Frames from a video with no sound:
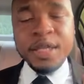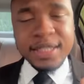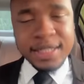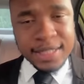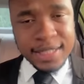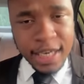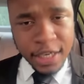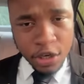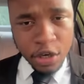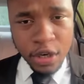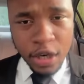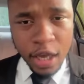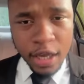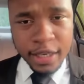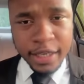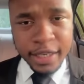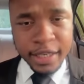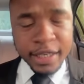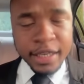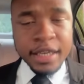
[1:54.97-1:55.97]

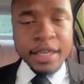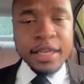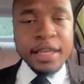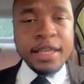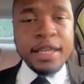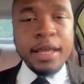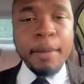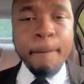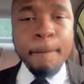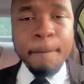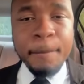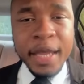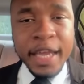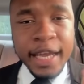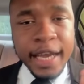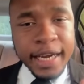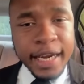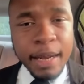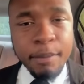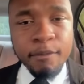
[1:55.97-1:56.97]
particularly the
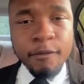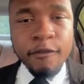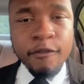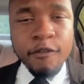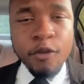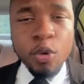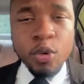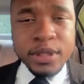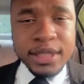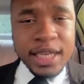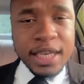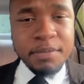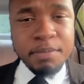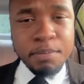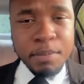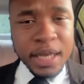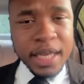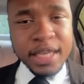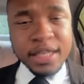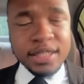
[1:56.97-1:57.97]
PNM
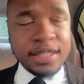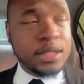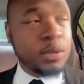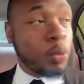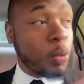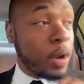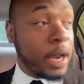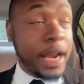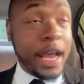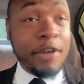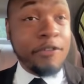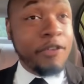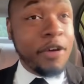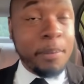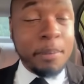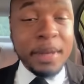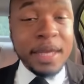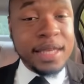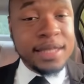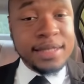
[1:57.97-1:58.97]
voting base.
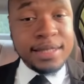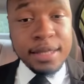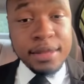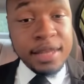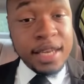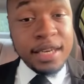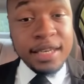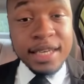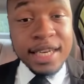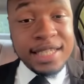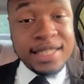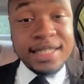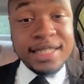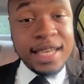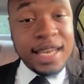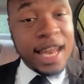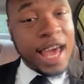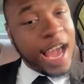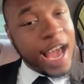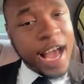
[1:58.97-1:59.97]
Whatever base they think they
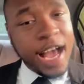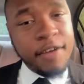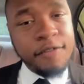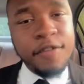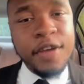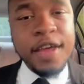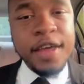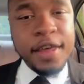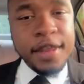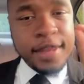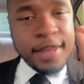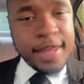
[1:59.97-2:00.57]
still have,